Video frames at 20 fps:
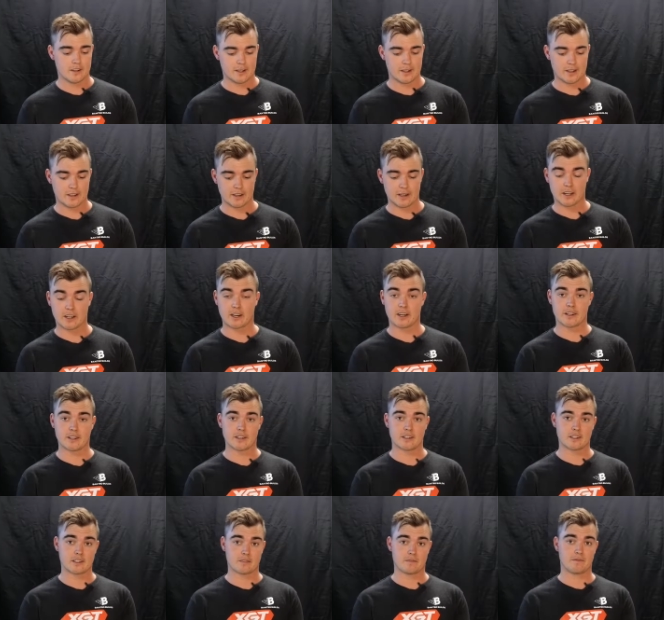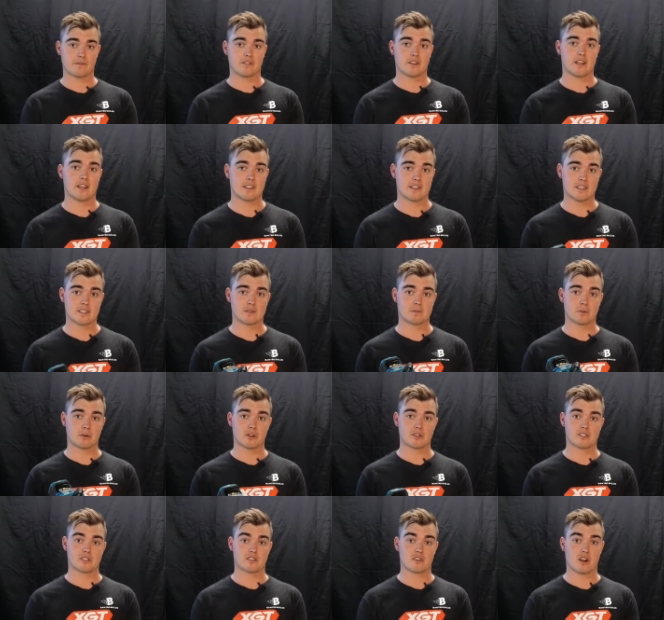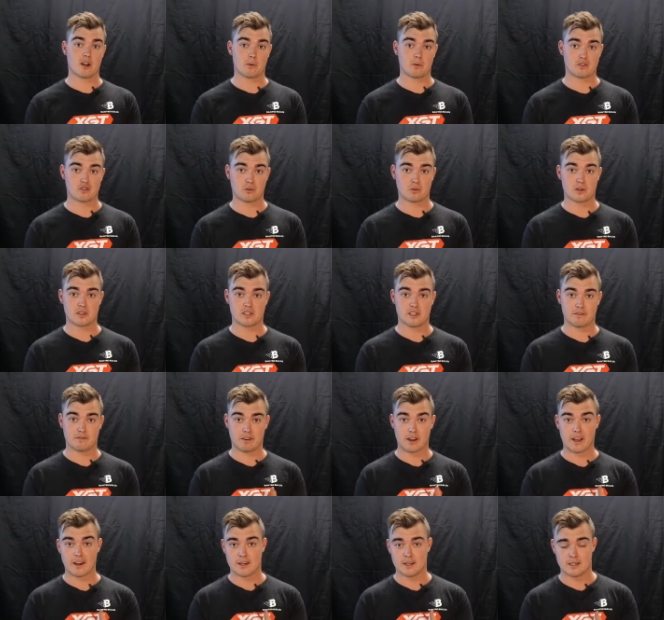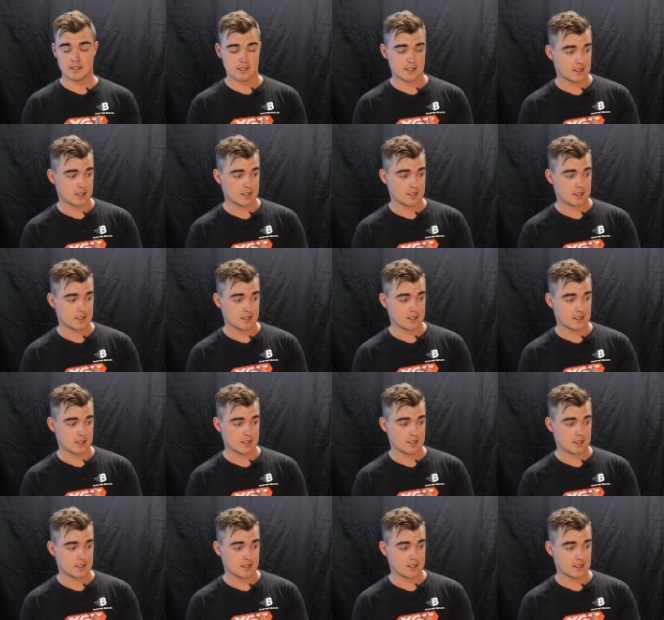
and luckily I had this because the tyre was almost dead flat